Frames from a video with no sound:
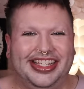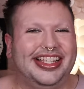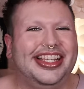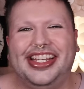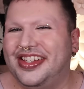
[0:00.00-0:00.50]

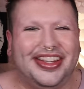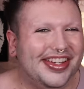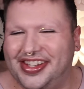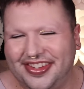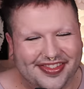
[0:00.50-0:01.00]
mm, no, no, no, no,
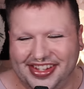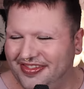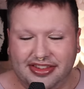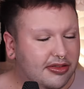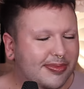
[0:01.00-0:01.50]
no, no.
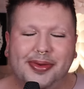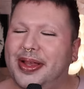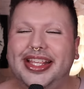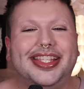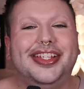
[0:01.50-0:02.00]
Nope,
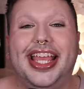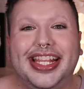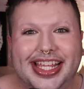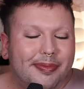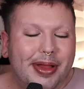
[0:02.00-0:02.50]
I still hate
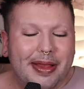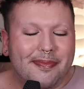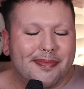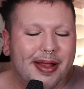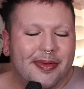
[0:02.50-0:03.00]
this.
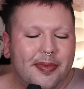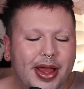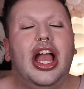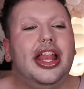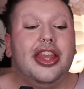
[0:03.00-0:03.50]
Problem number
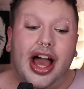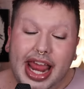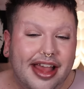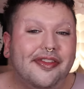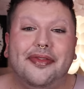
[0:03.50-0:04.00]
one, not
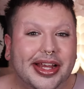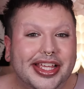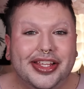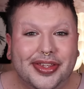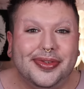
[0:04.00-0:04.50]
everyone
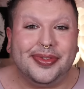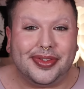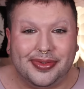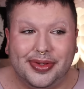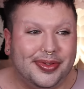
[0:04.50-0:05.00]
can use
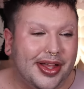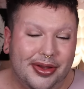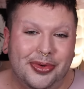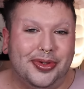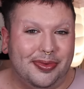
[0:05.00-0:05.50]
those
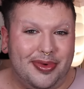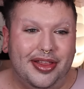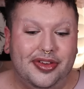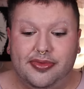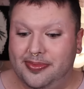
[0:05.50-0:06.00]
contours and
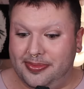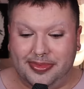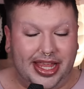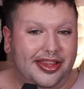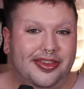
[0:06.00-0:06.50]
bronzers.
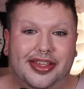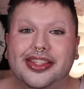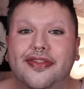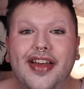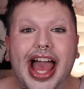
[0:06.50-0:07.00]
It's just a
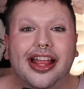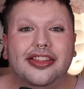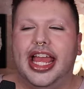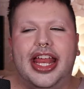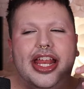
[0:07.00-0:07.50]
fact.
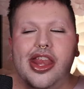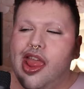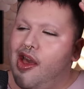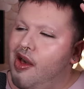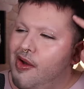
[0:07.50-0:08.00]
And I
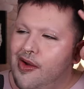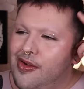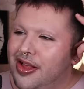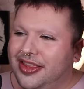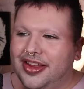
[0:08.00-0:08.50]
know
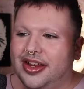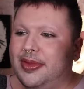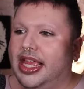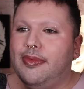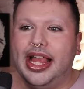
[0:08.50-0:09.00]
you're gonna be
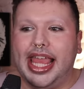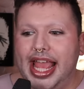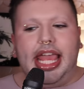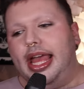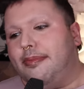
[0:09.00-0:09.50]
like, well, I
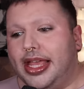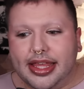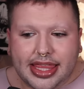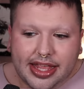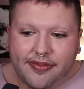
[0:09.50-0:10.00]
can't can't make a
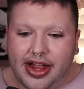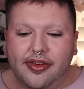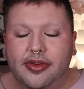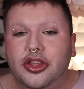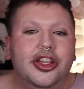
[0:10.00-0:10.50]
thing for
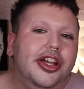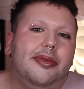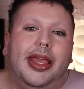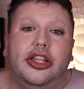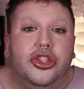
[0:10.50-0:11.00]
everyone. You could have
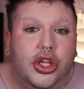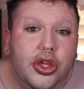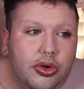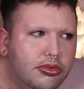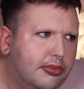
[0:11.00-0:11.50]
made
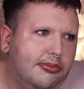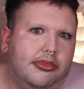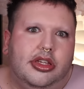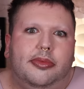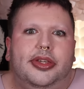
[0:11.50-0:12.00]
two,
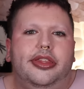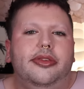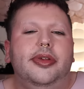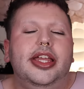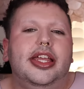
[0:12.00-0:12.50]
maybe
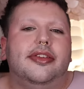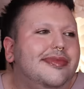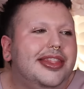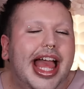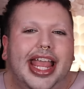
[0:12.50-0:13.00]
three.
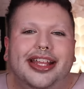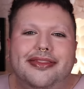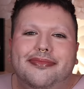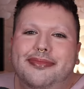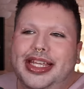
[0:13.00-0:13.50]
Light,
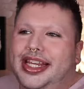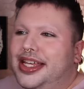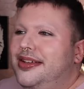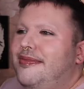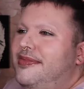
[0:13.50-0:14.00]

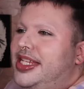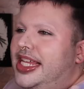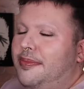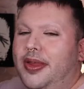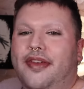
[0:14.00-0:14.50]
medium,
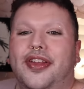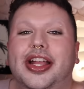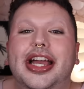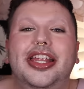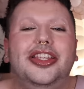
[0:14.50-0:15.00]
deep. If you're
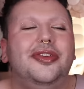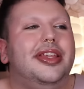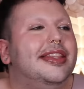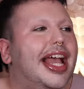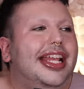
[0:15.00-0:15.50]
gonna do
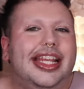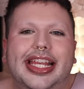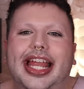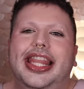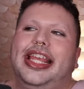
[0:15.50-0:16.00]
this, I need
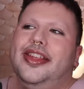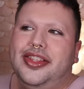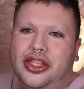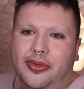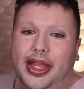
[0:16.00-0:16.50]
at
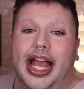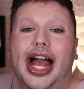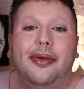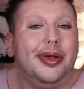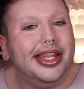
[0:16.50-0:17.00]
least three. I
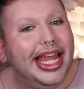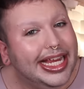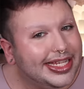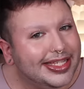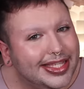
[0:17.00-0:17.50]
would like
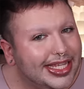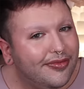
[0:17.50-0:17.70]
to see